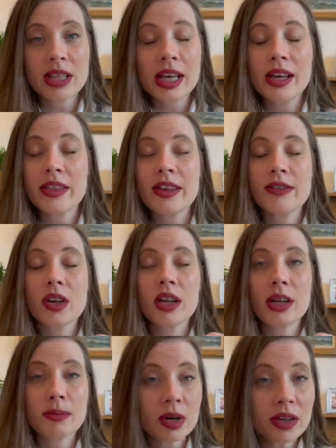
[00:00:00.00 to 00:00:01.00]
they're, they've got
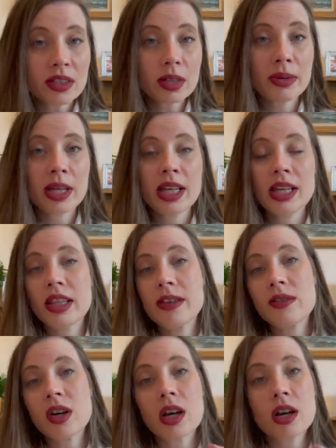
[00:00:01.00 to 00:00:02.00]
laparoscopy,
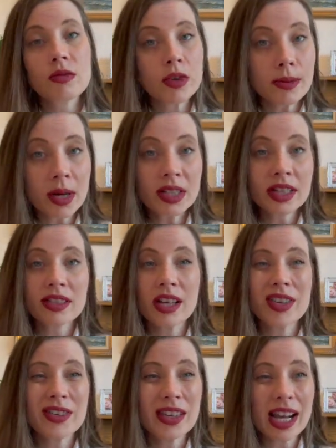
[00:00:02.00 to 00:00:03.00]
they've got robotic
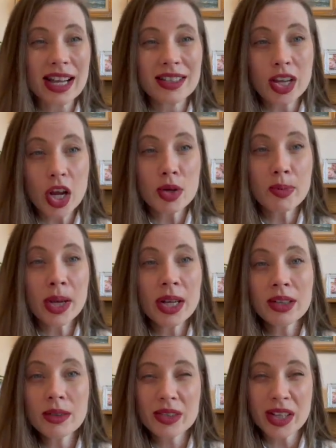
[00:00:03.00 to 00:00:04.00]
surgery and
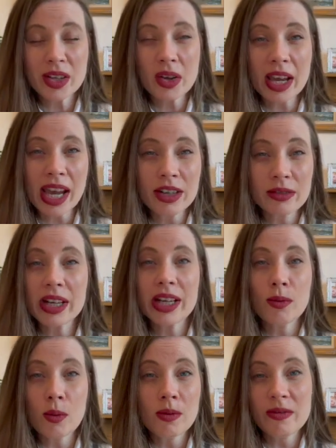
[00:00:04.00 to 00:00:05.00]
open. So you're getting a
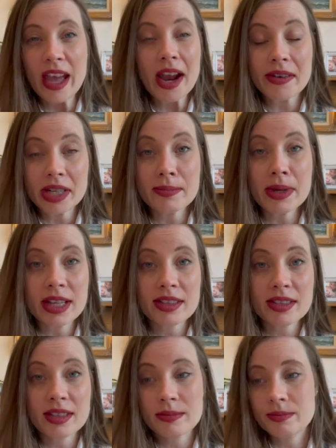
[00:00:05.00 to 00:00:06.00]
really varied
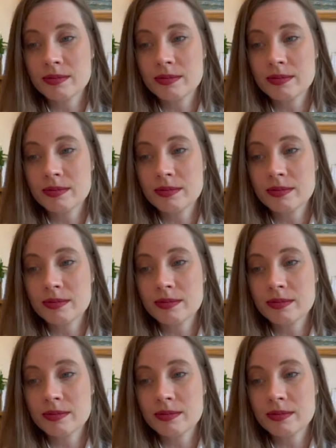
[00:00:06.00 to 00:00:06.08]
mix.